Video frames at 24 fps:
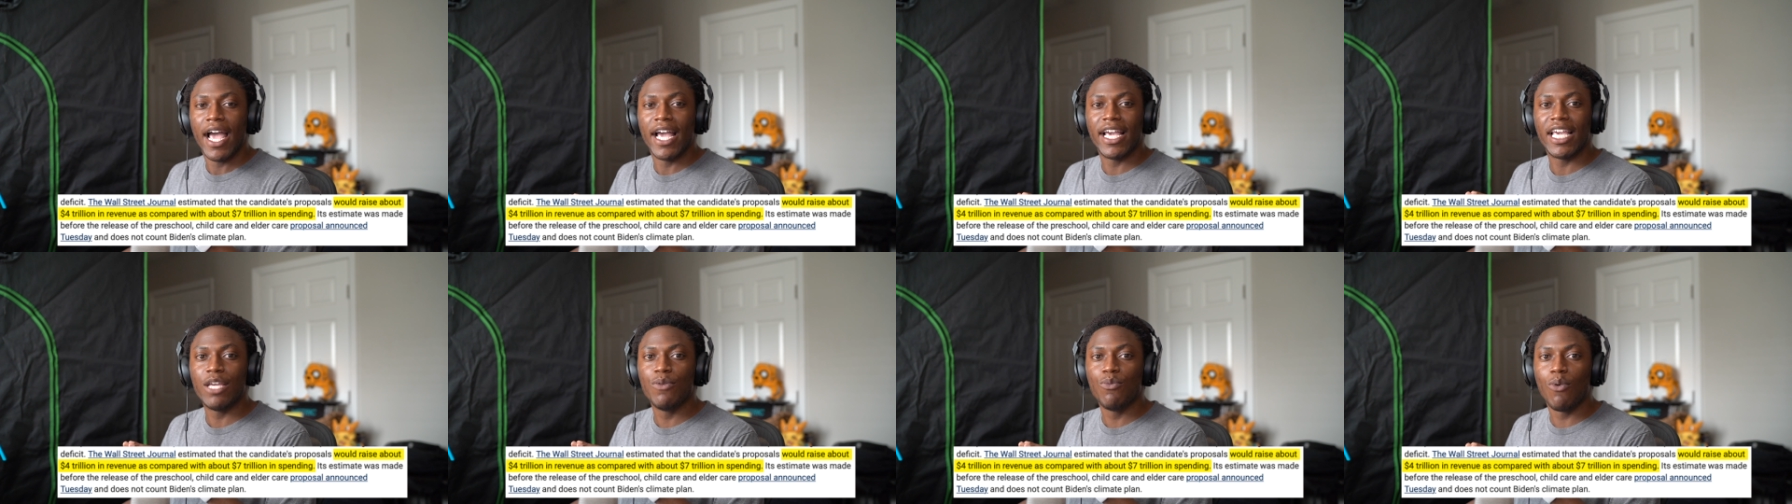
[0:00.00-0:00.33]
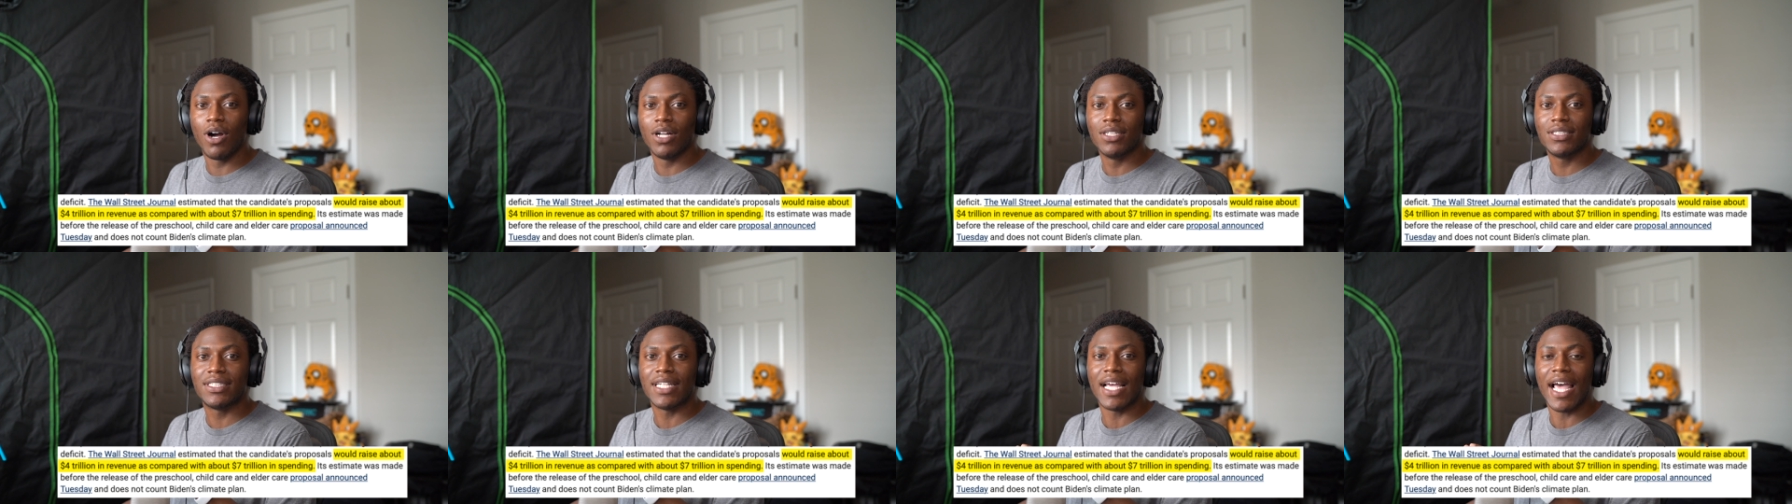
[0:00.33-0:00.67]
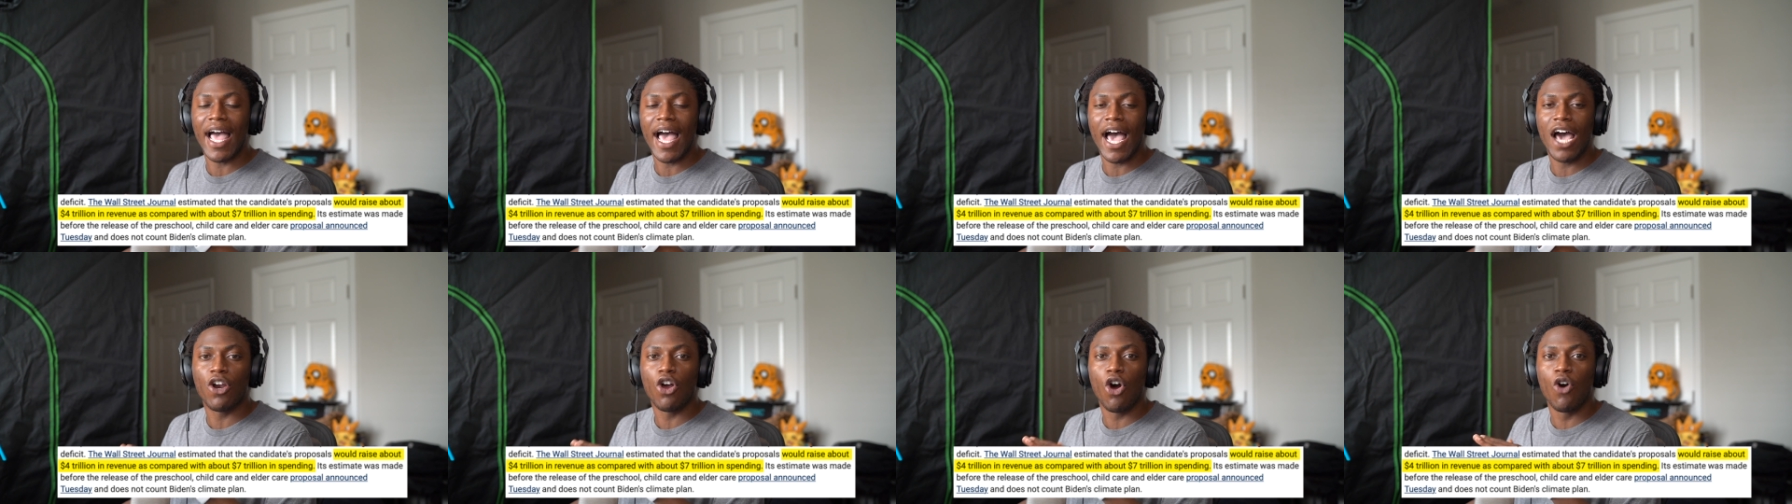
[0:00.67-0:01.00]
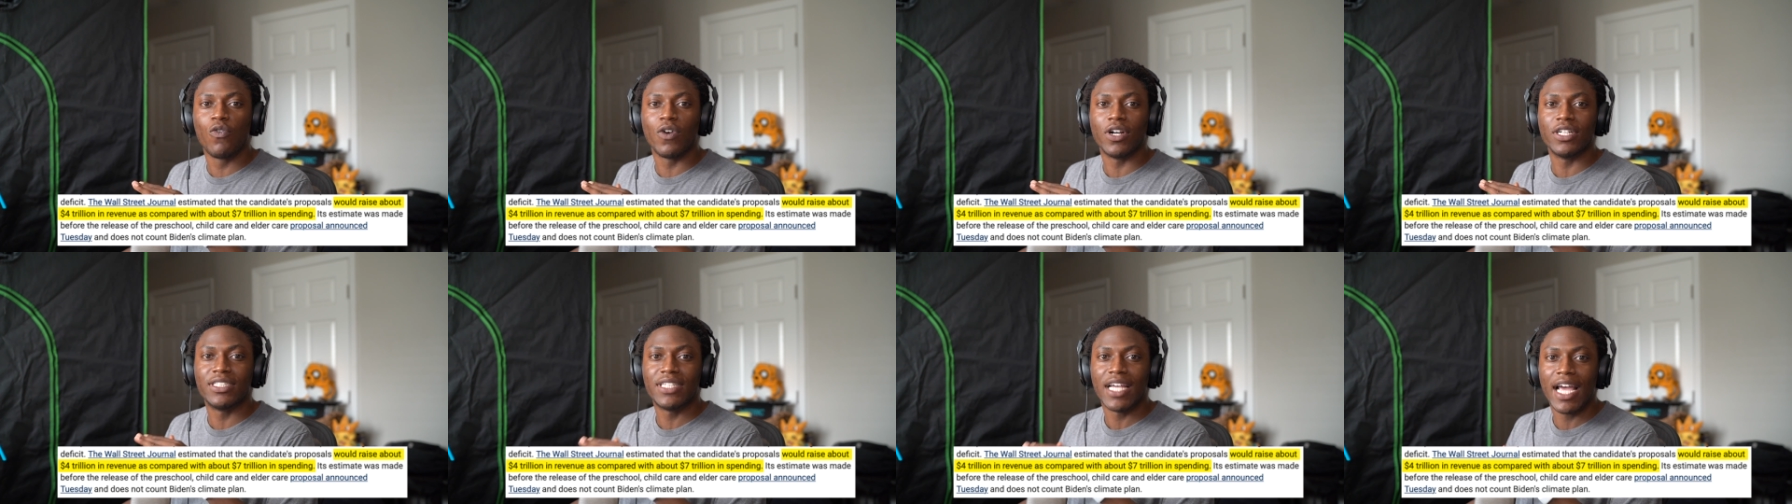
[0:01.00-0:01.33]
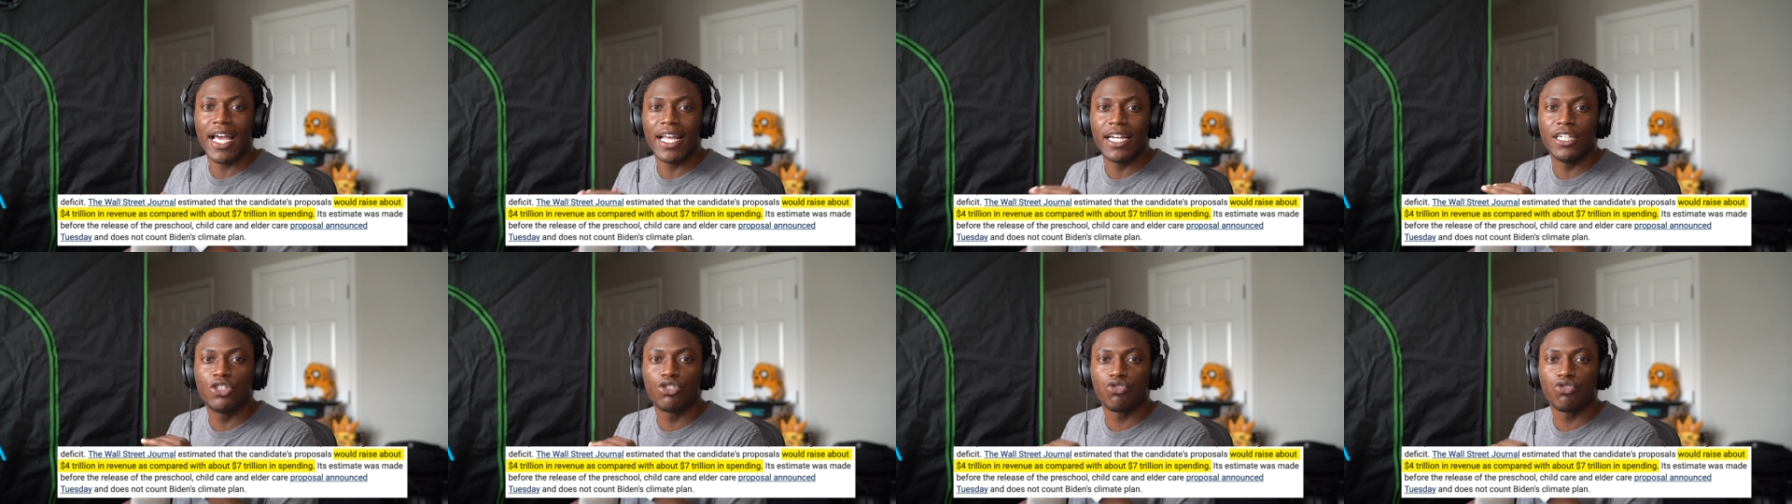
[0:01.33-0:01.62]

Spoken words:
and he wants to add over $10